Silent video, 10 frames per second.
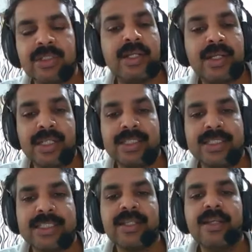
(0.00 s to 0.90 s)

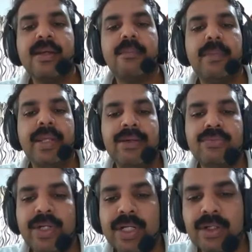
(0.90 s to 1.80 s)
decreases by a
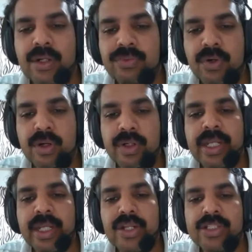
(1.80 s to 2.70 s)
factor of
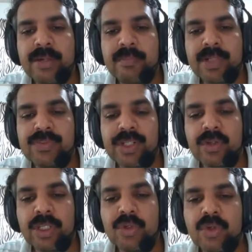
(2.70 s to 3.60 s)
4D into J plus 1 the
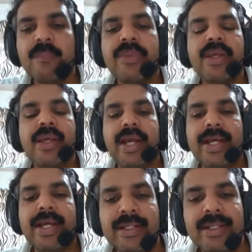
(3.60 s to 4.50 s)
whole cube,
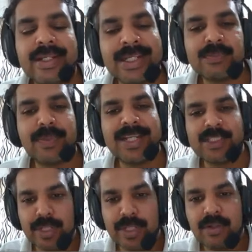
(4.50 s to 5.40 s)
and the
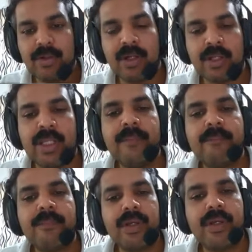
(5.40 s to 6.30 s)
displacement or the
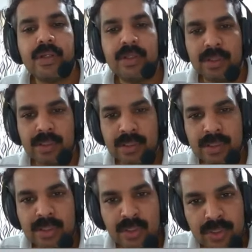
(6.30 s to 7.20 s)

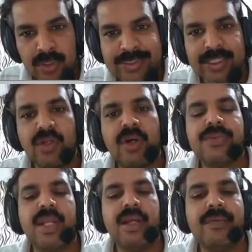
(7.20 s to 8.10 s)
closing of
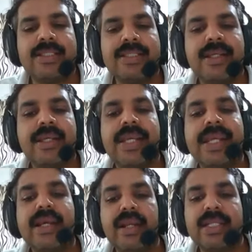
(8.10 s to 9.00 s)
the levels
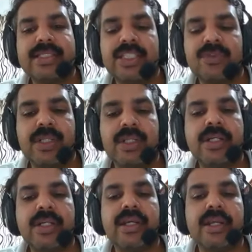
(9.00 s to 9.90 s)
increases with the
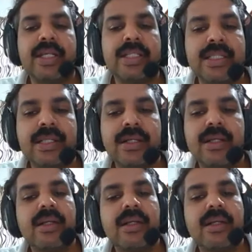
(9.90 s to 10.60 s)
increasing,